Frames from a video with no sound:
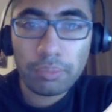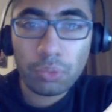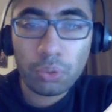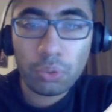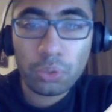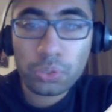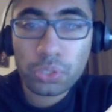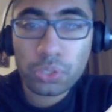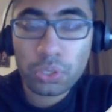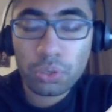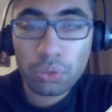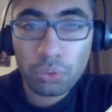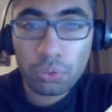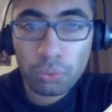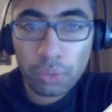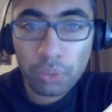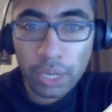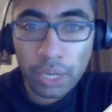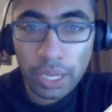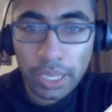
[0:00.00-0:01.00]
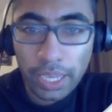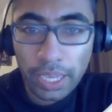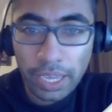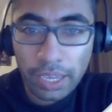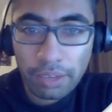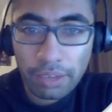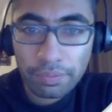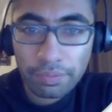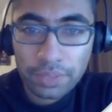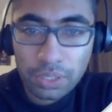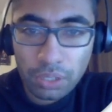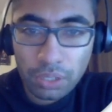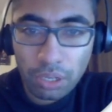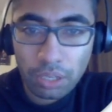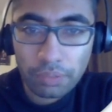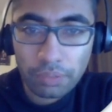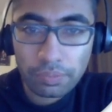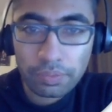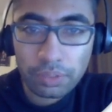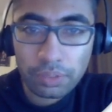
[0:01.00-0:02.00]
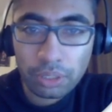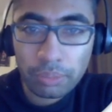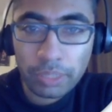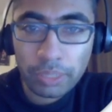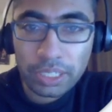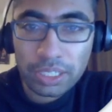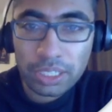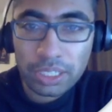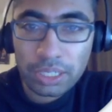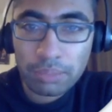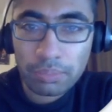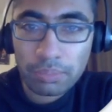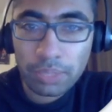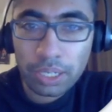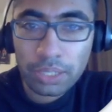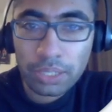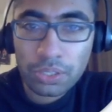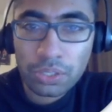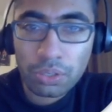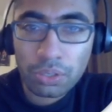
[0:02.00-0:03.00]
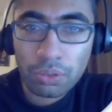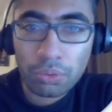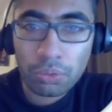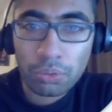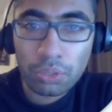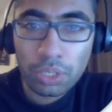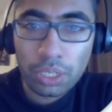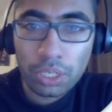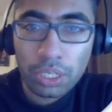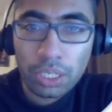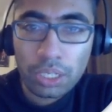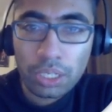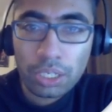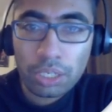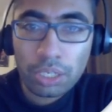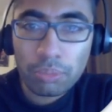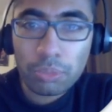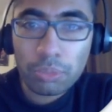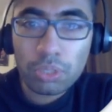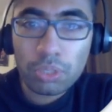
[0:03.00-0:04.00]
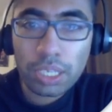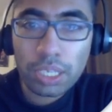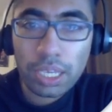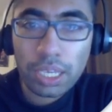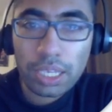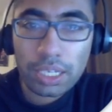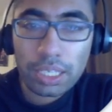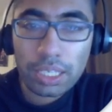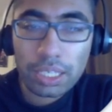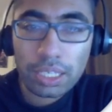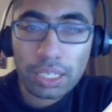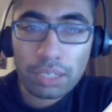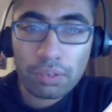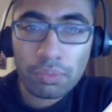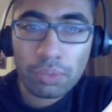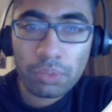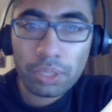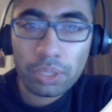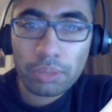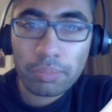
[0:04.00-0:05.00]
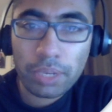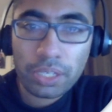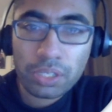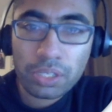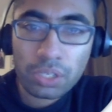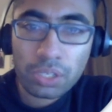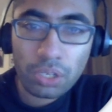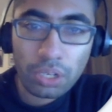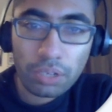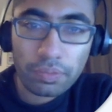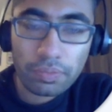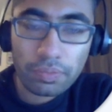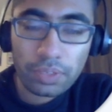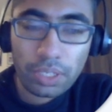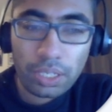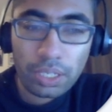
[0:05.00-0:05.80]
Also, I have staff on my team, right? So communicating with my staff.